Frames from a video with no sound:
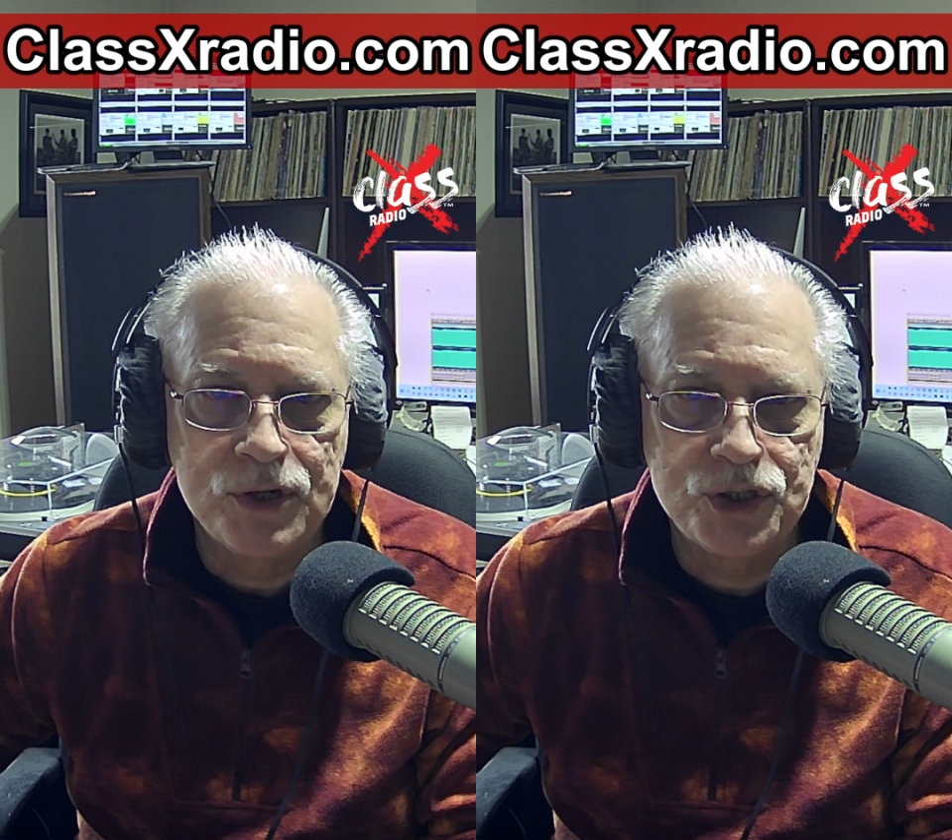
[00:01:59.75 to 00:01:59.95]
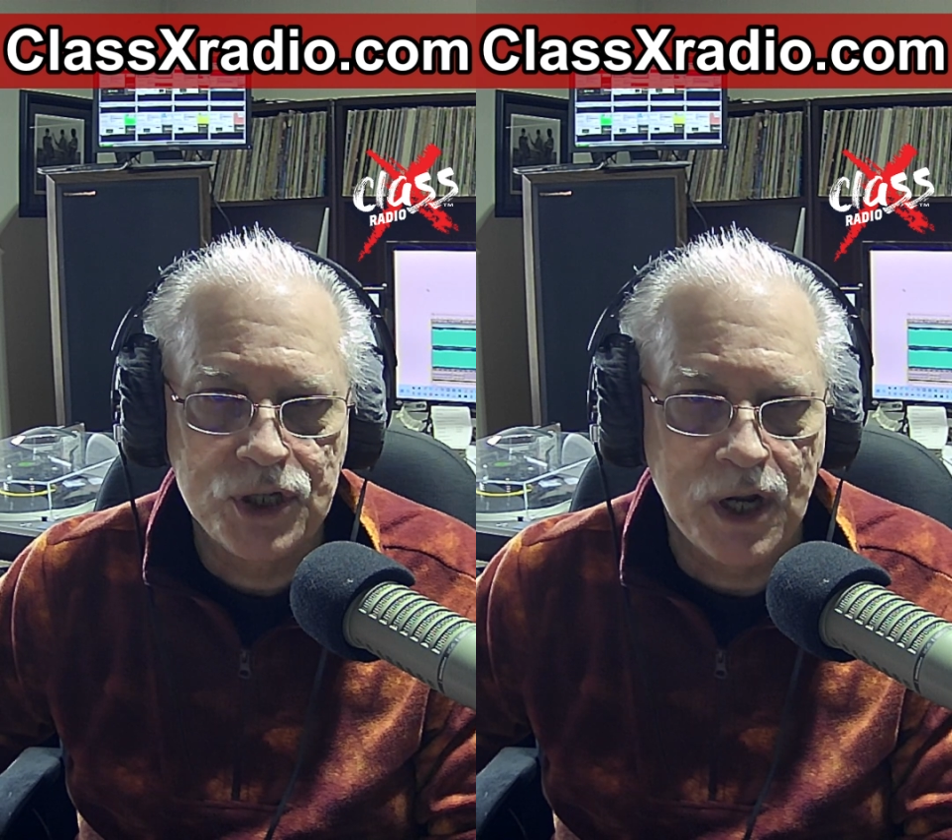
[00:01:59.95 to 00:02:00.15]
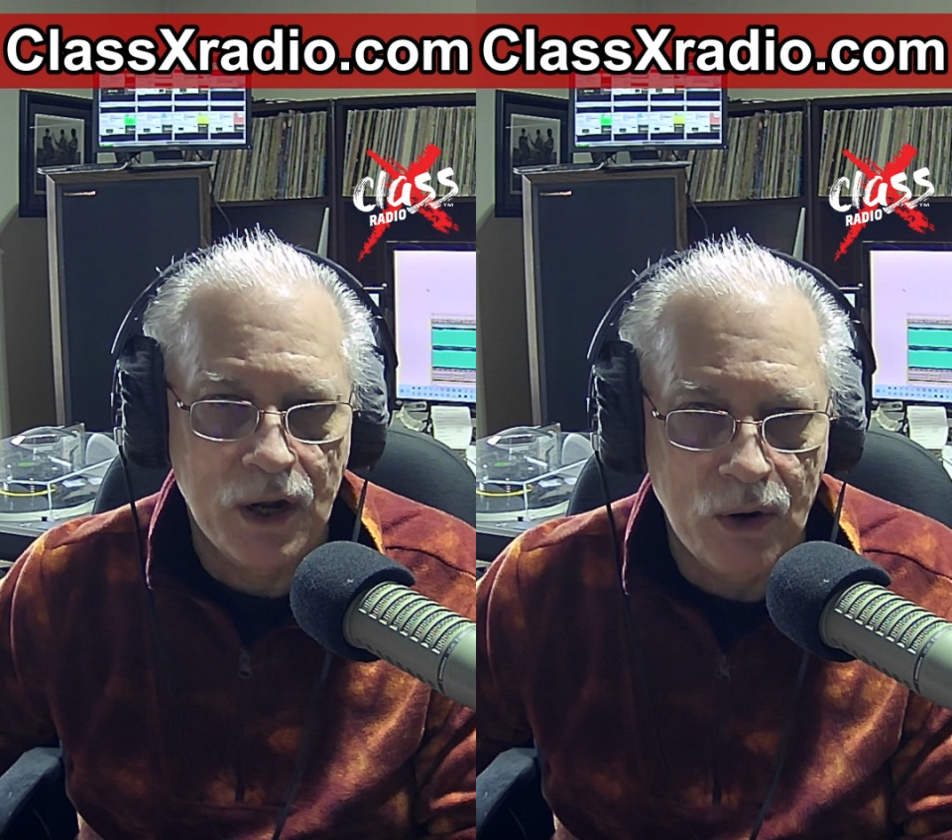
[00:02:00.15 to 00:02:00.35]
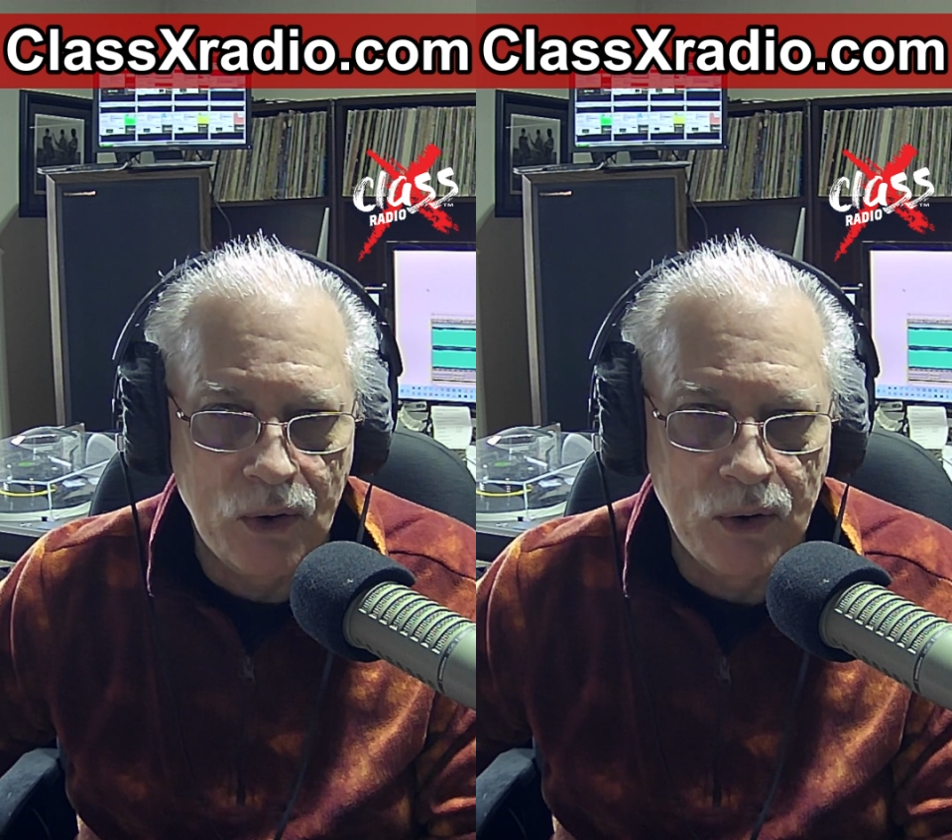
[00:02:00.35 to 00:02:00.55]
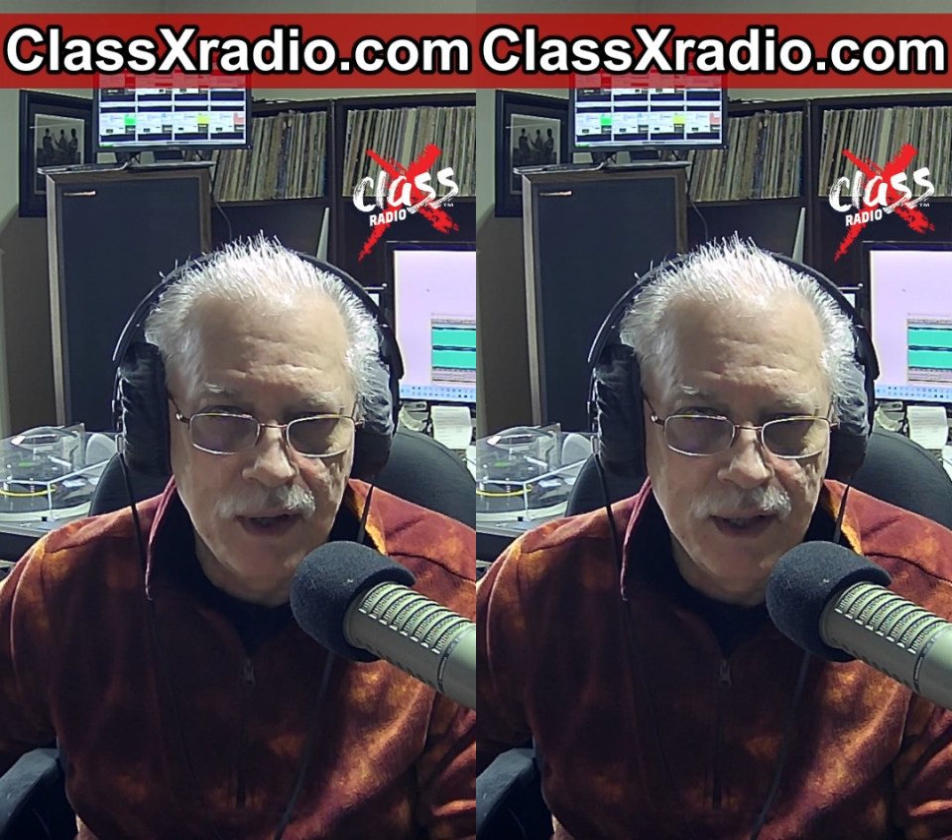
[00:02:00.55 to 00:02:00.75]

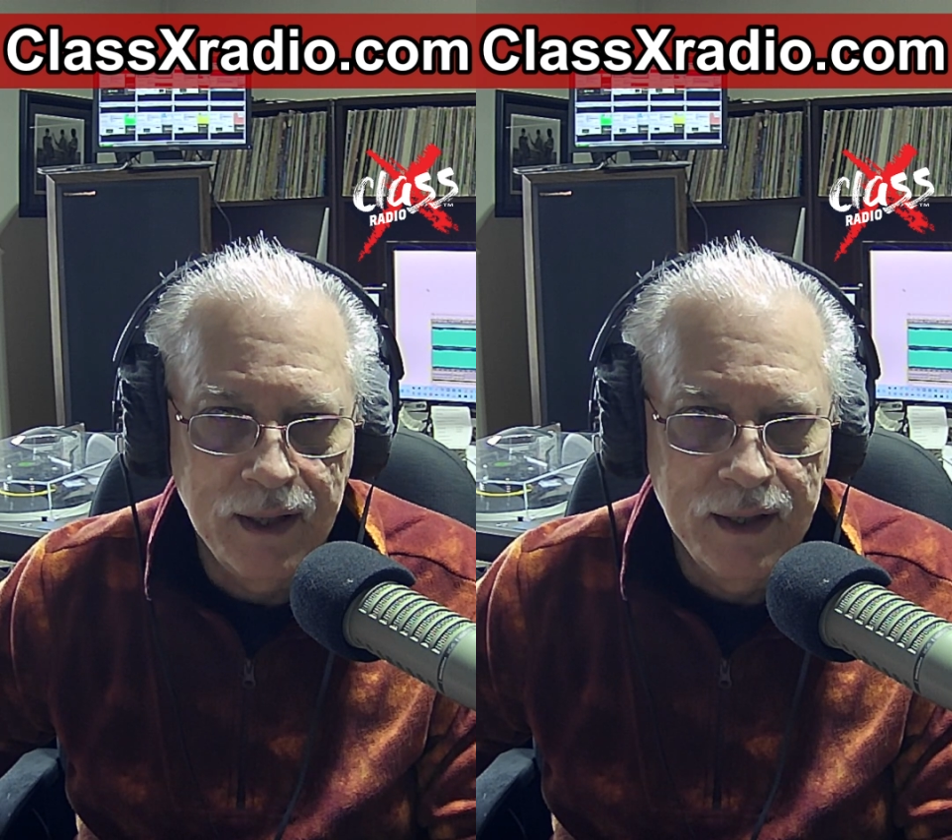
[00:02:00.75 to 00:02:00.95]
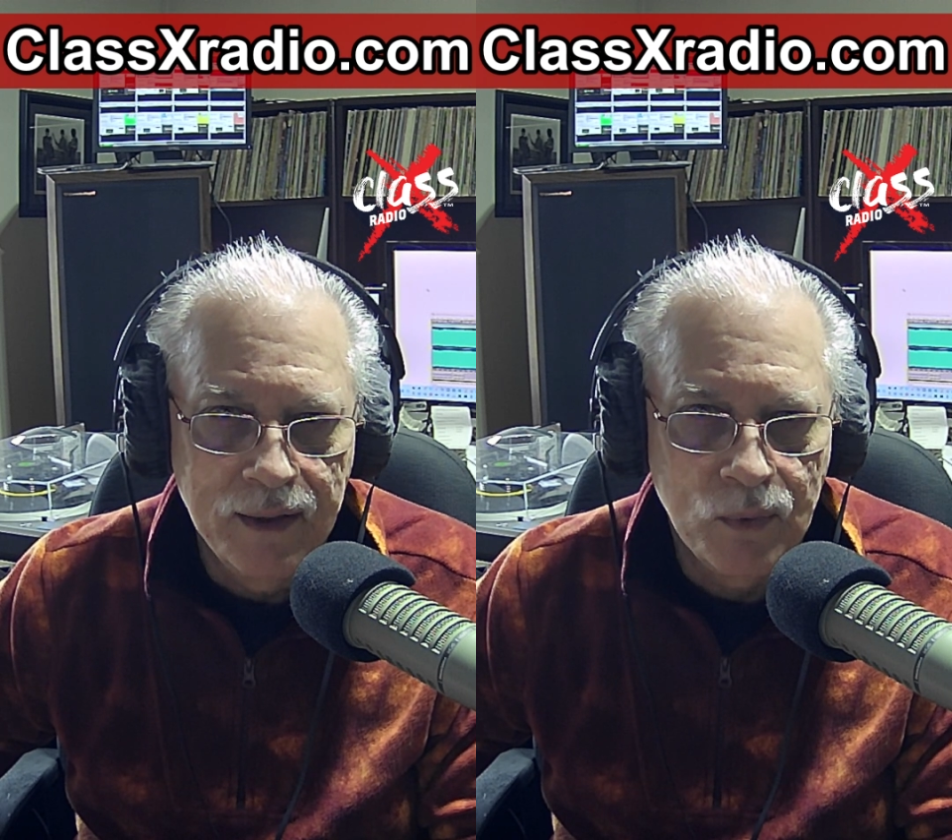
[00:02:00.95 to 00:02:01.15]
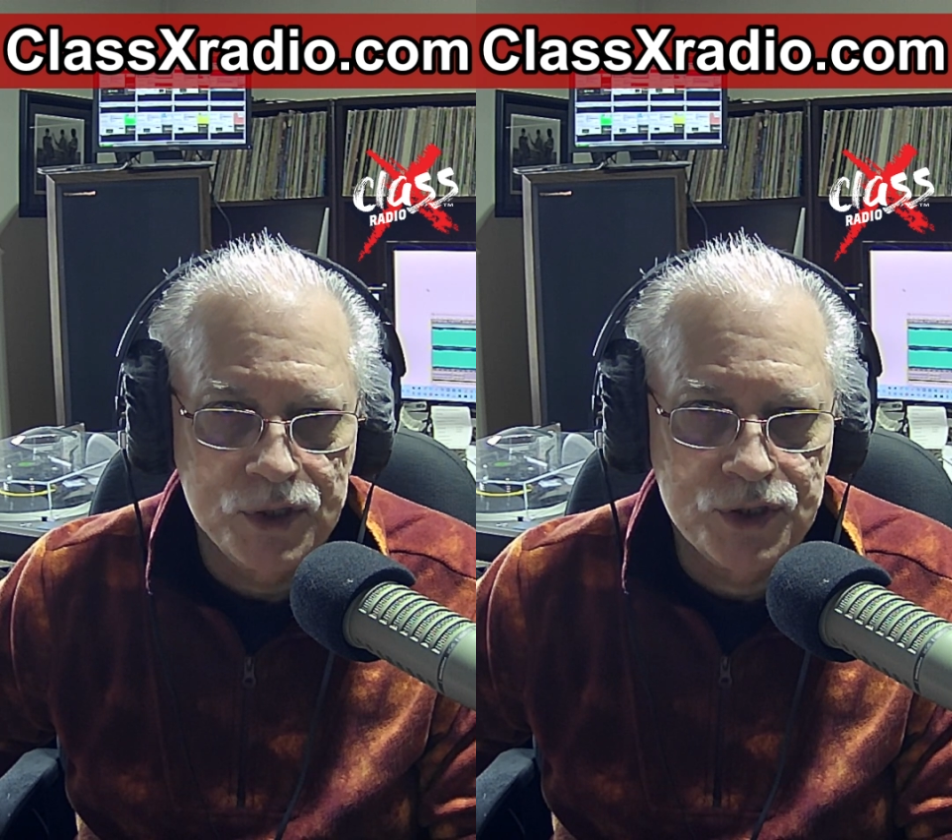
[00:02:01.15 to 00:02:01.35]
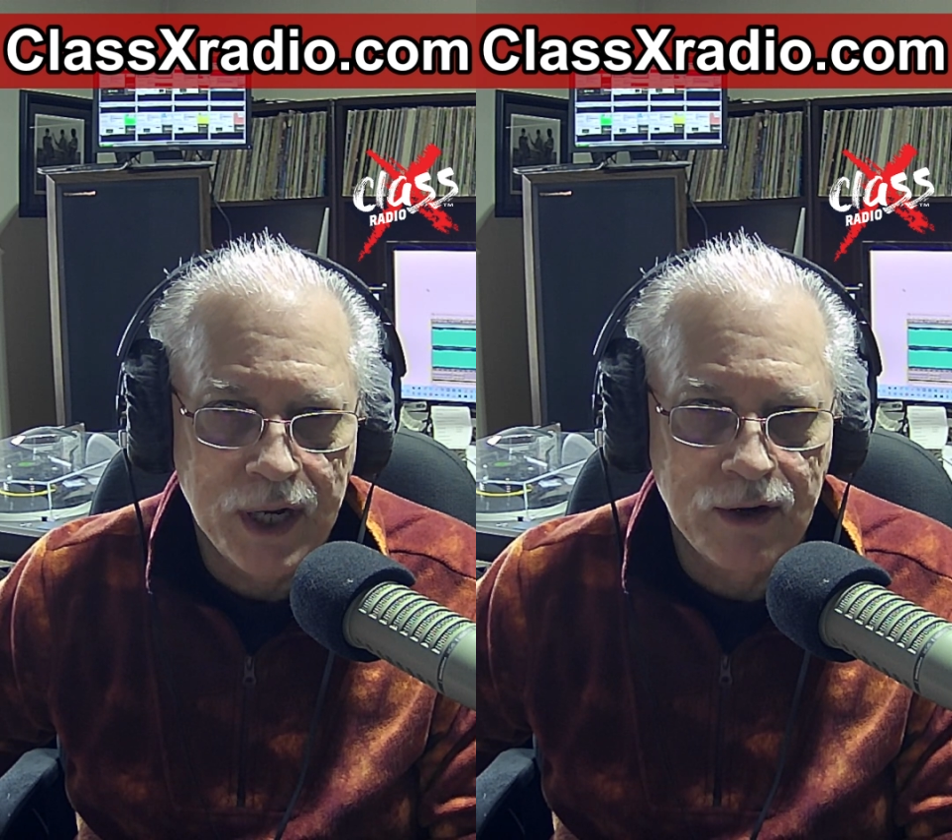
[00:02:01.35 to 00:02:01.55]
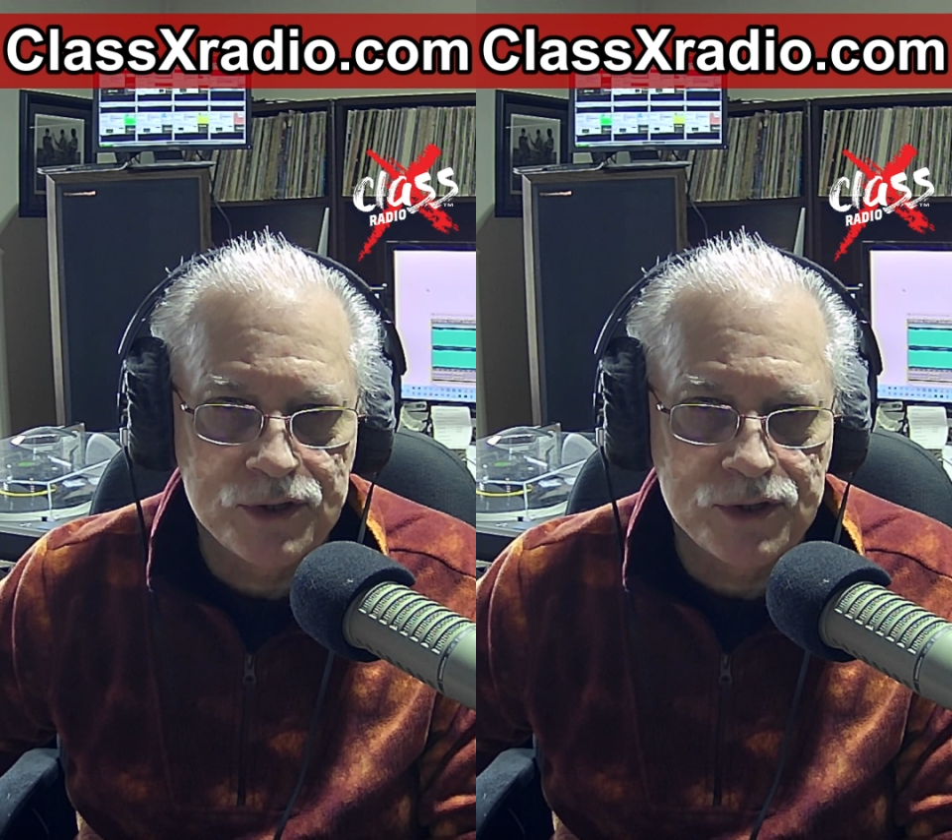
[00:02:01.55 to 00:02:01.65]
show, which airs